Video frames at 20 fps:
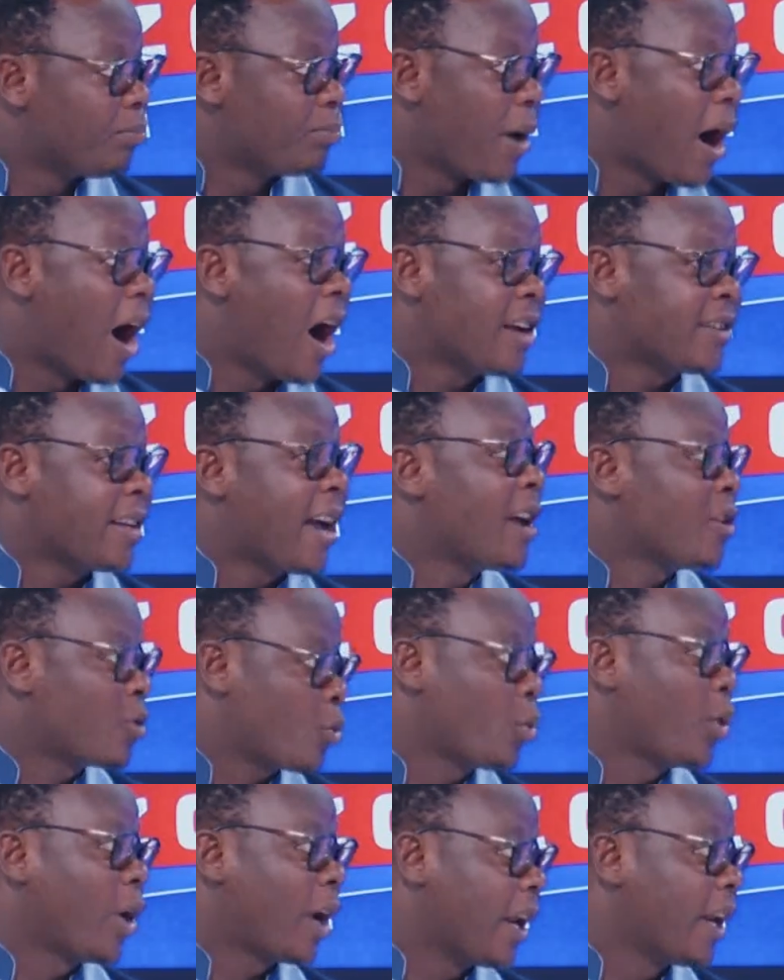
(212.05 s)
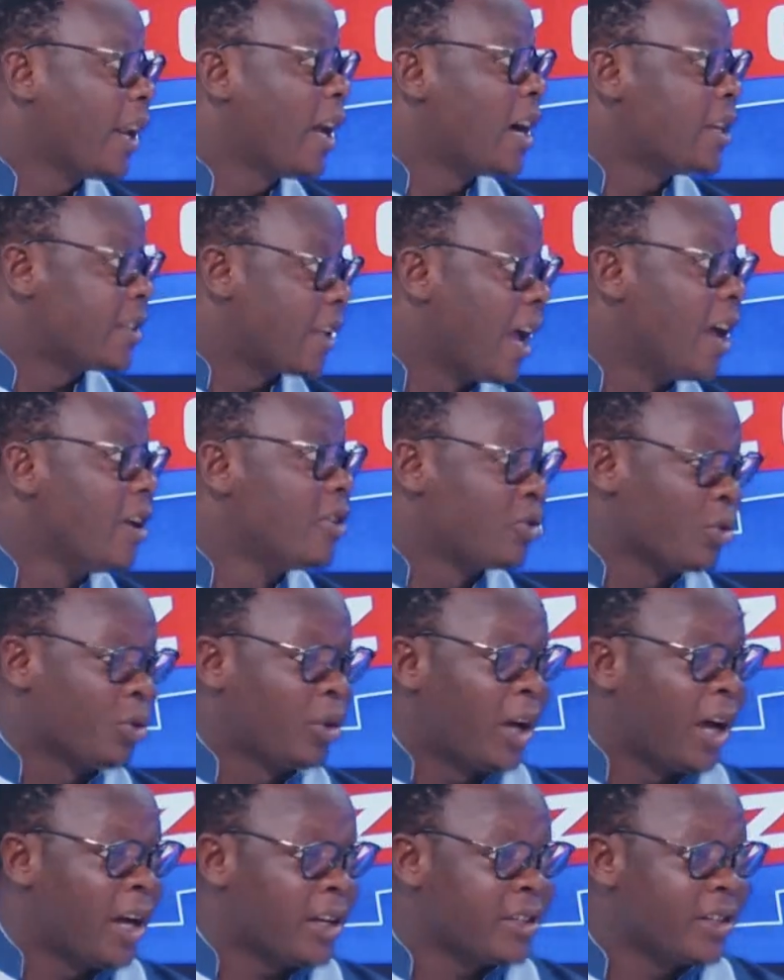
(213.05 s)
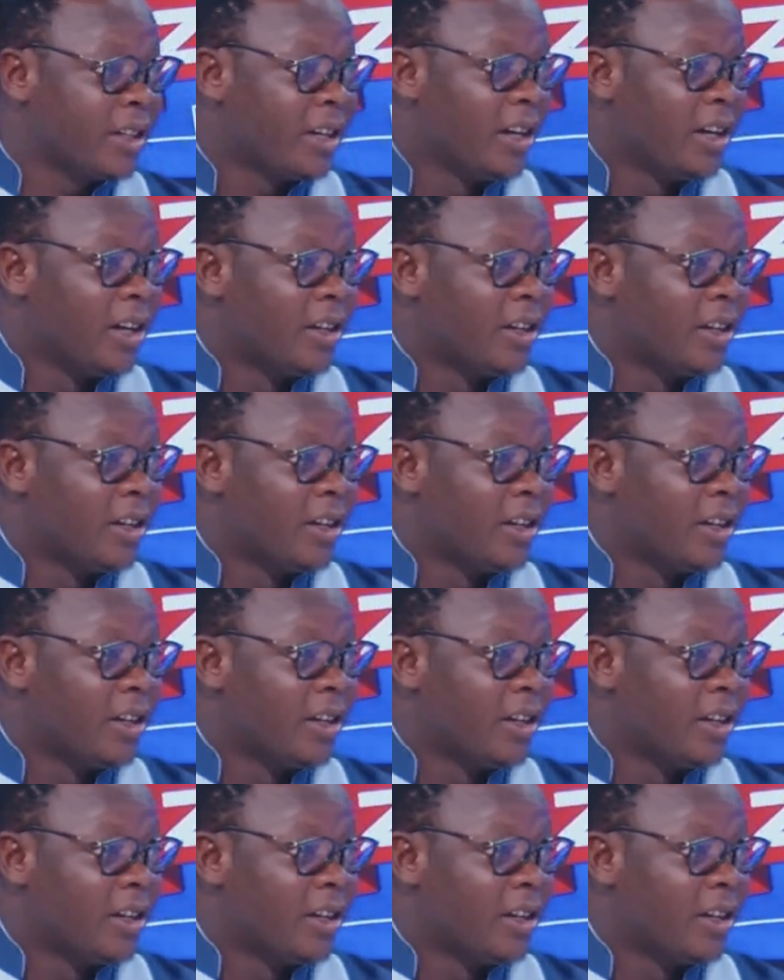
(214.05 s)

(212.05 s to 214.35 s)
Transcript: pass as quickly as Enzo does.